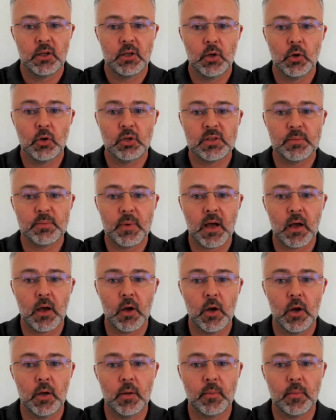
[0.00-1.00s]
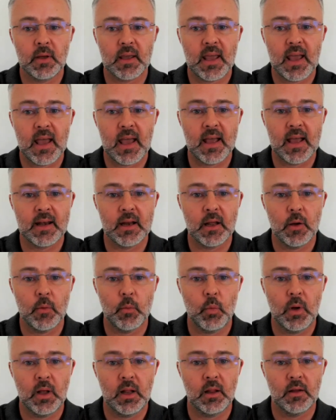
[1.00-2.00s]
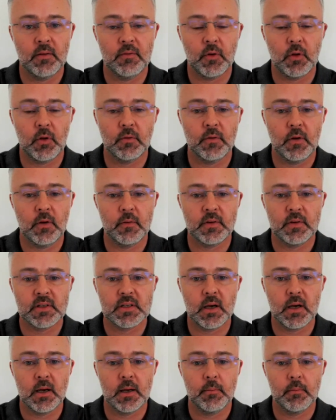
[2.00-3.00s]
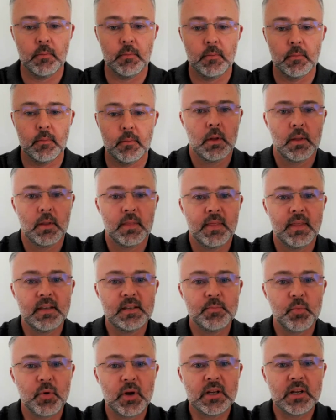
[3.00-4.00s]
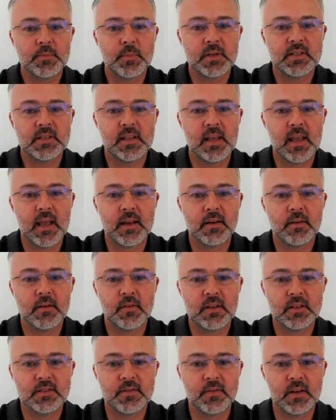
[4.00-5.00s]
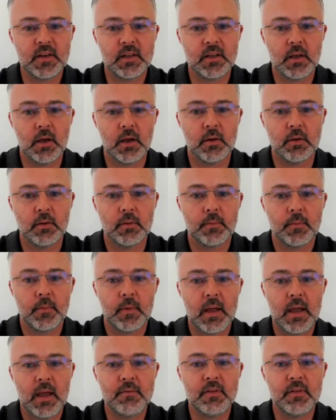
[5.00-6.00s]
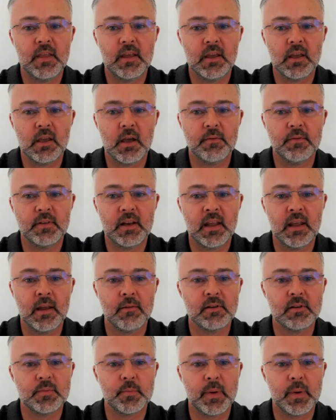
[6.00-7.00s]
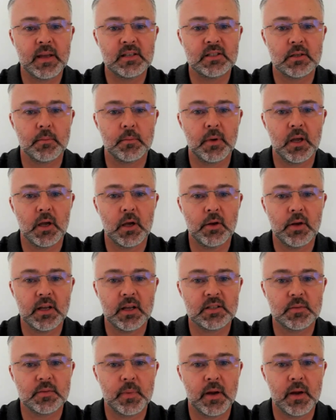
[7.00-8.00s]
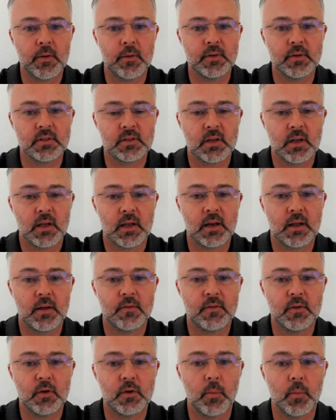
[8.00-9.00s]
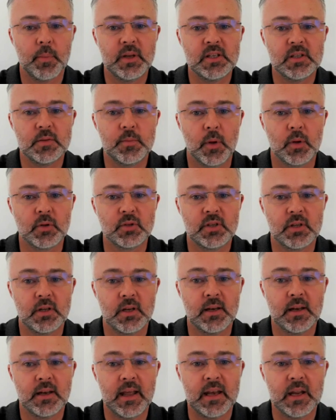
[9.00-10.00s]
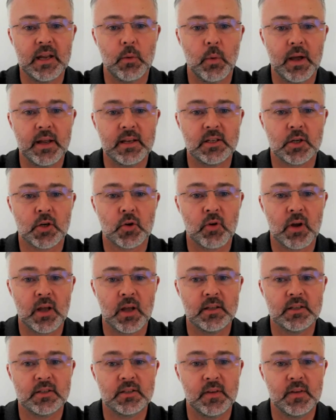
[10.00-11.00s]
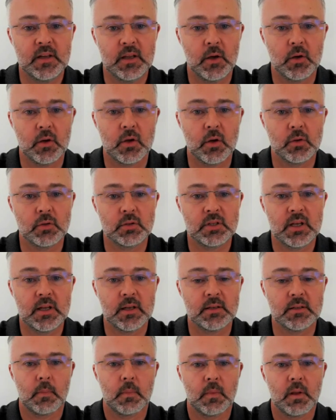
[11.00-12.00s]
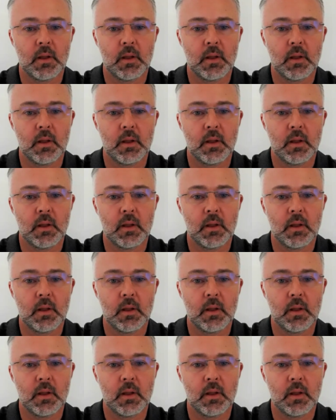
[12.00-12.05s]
Your smart home can and will evolve over time. This brings me to the end of this video. Everything covered here is based on my own experience, and I've not been sponsored in any way to create this video content.